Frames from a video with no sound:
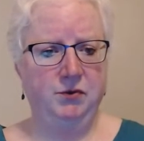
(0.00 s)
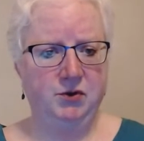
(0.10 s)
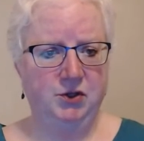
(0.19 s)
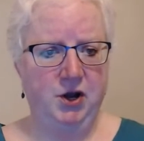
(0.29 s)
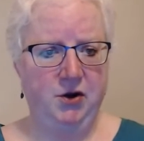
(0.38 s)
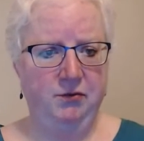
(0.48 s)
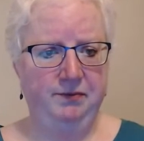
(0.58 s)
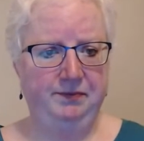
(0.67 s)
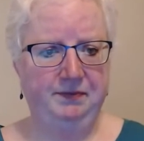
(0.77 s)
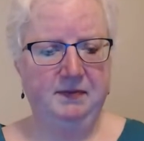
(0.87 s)
So
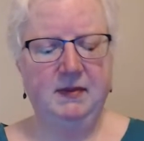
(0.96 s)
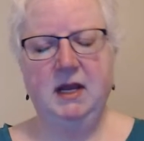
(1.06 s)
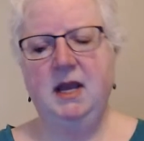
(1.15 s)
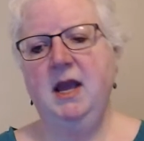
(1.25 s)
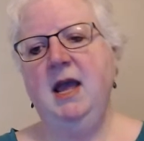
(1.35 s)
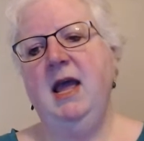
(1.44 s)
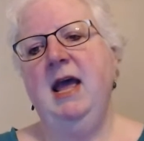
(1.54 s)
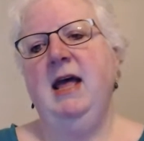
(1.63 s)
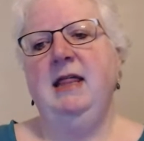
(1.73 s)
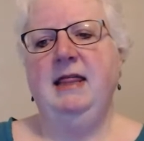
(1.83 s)

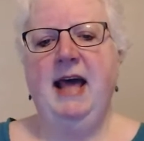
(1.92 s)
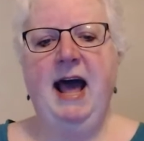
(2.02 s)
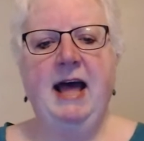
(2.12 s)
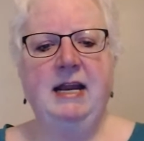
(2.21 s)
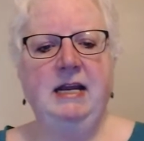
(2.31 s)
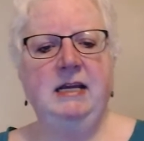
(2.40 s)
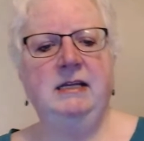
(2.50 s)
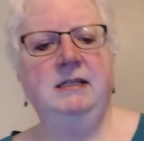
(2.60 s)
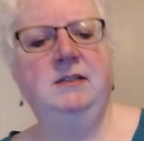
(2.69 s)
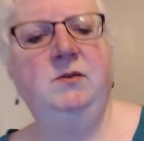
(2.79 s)
that
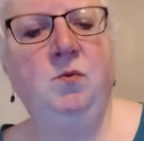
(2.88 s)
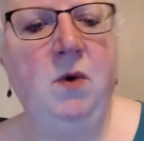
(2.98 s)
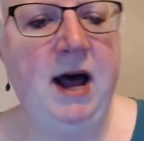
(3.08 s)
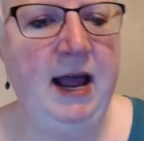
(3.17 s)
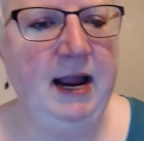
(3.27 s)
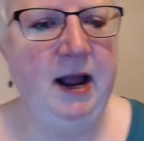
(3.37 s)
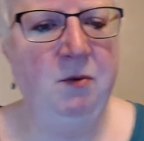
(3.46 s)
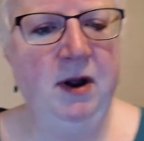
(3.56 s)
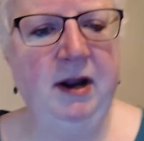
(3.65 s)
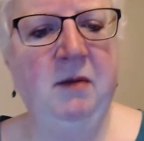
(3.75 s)
is why I
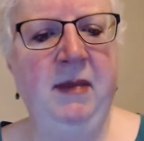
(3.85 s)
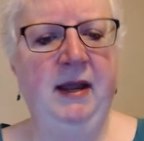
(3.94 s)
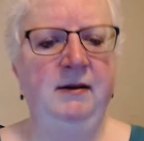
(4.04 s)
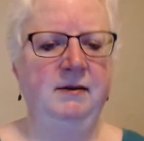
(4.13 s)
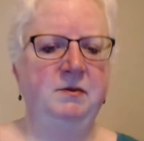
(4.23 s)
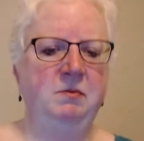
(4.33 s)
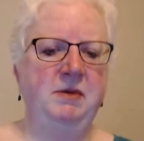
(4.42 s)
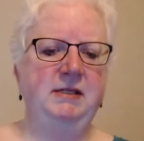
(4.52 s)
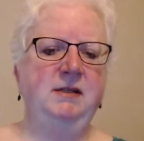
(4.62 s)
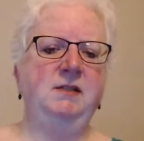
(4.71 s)
recommend
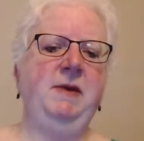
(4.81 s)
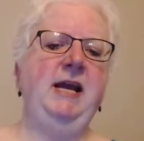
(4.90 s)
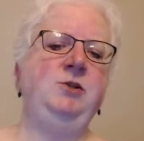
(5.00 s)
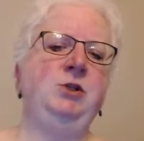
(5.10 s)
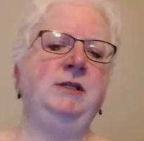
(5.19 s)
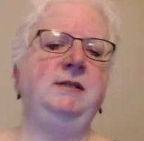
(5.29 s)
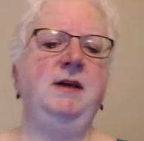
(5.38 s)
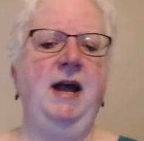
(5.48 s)
business pages.